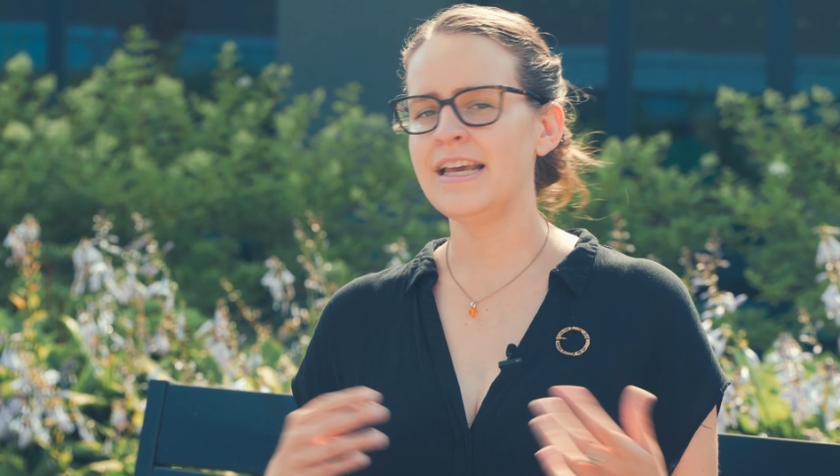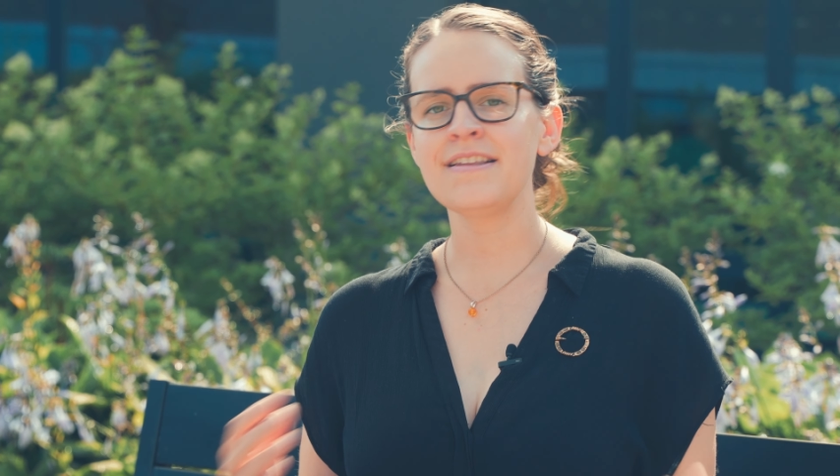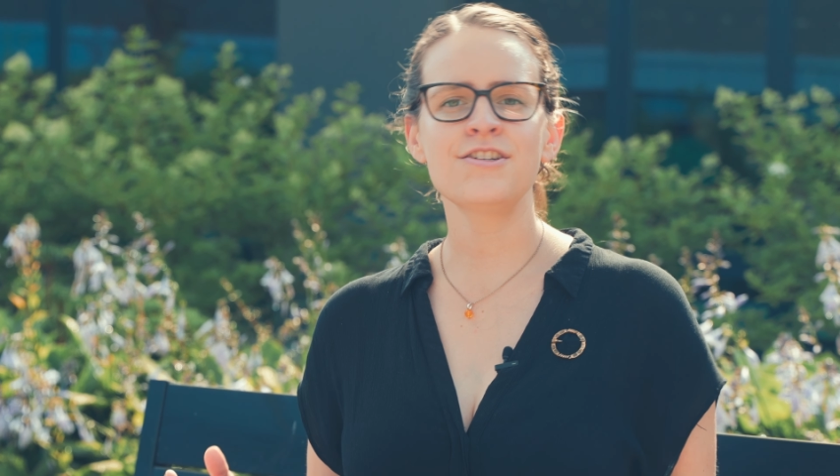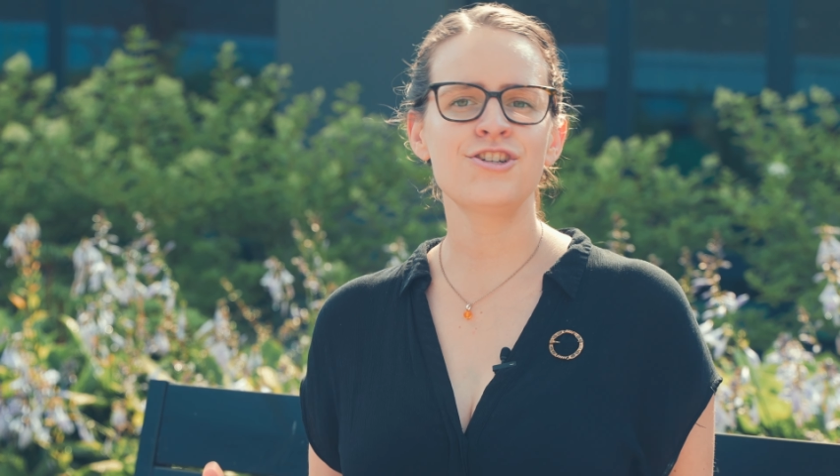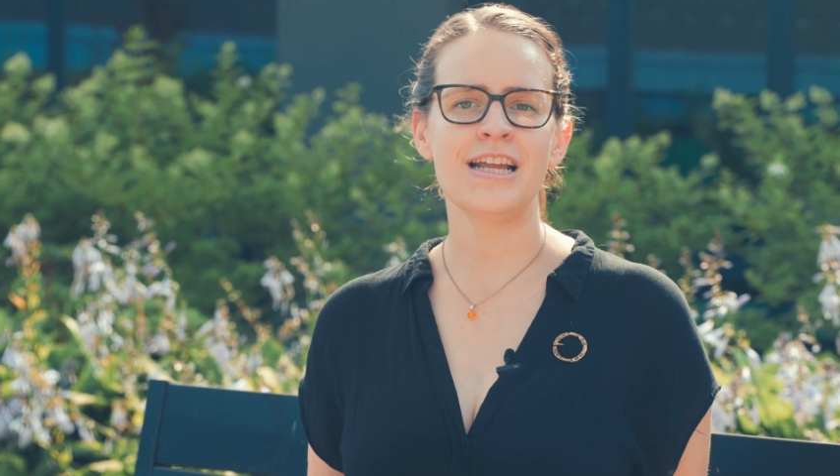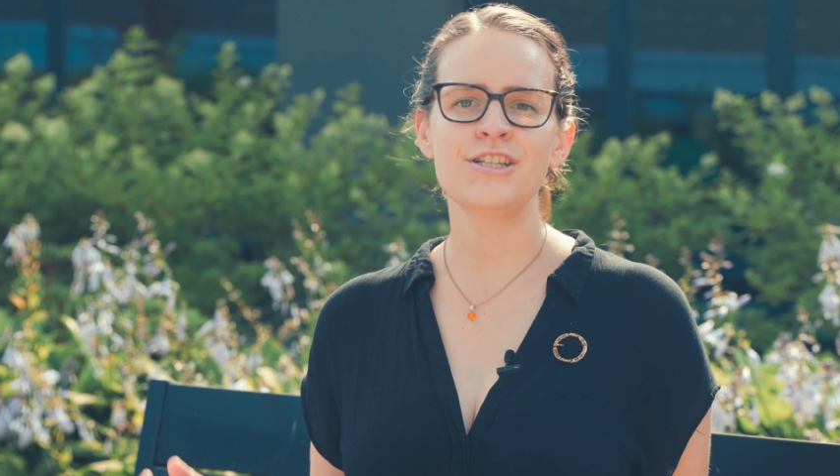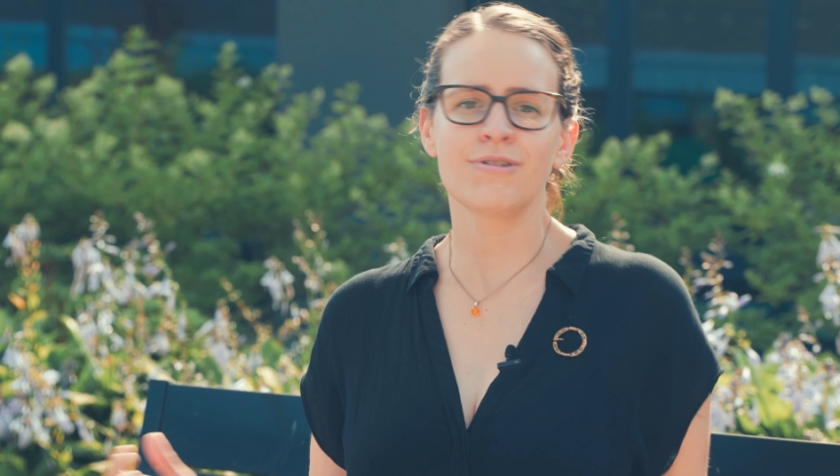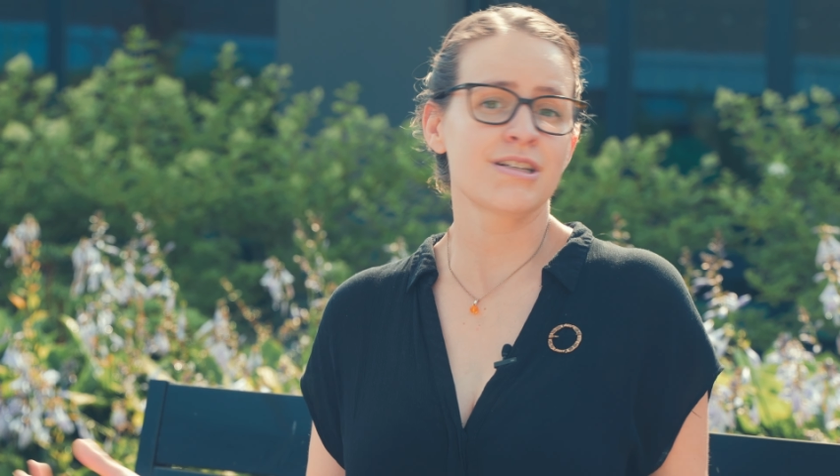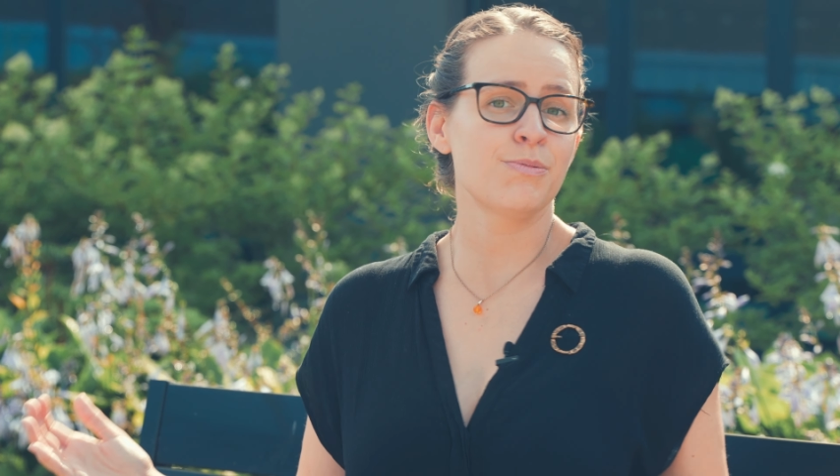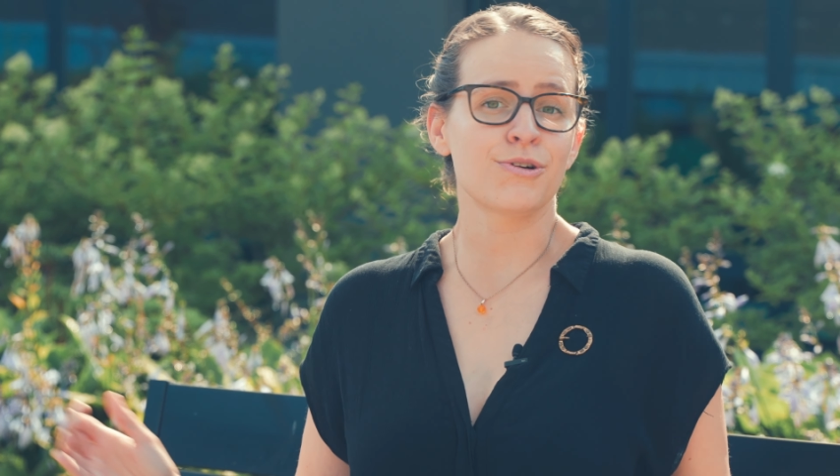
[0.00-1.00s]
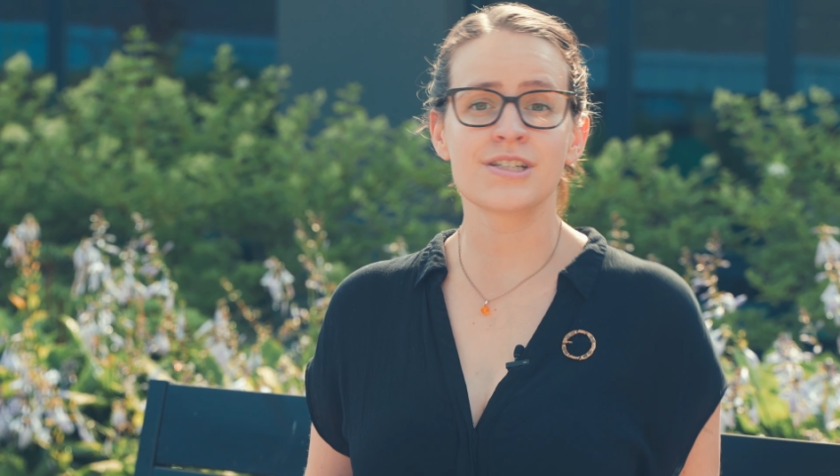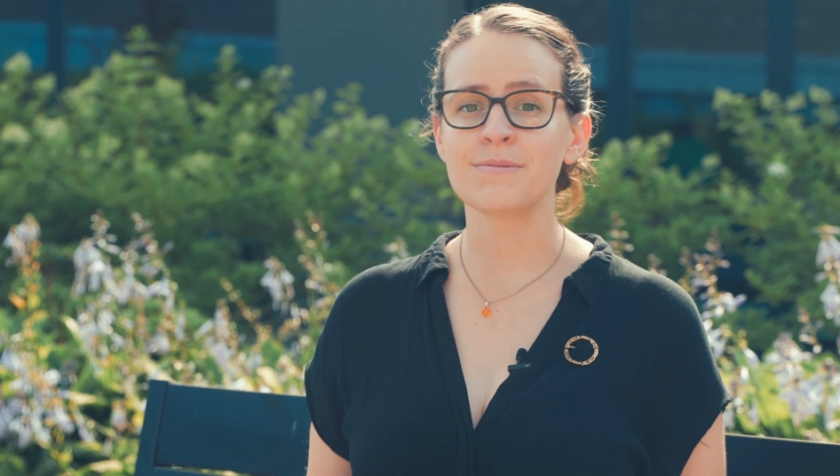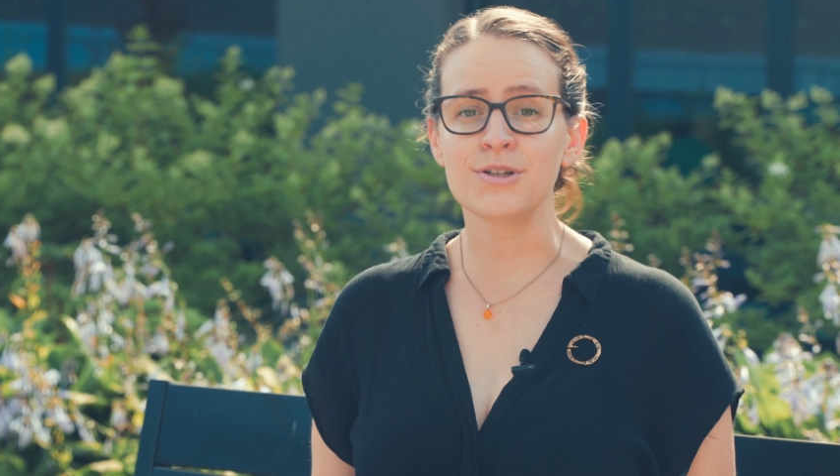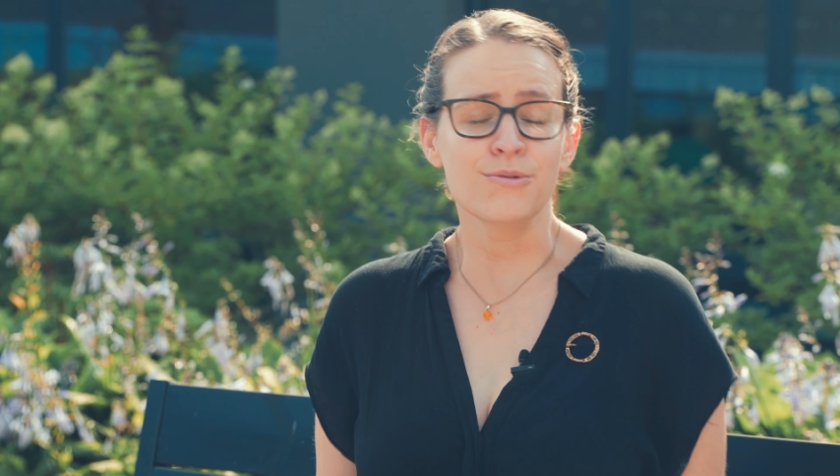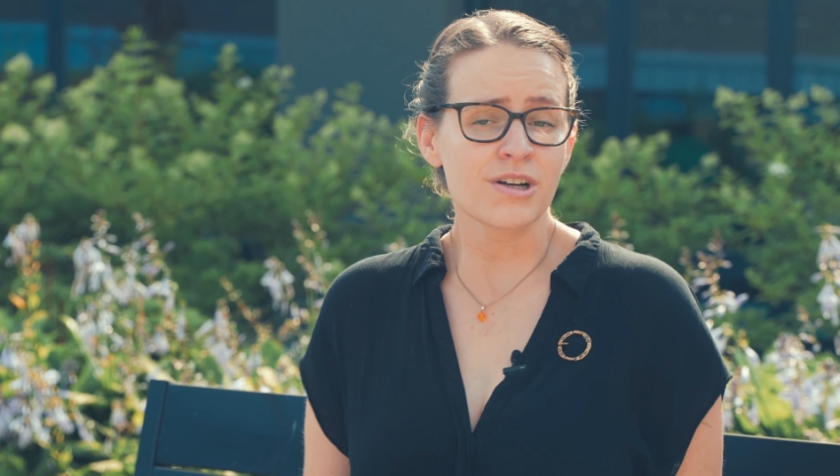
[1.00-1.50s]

take this chance to explore some new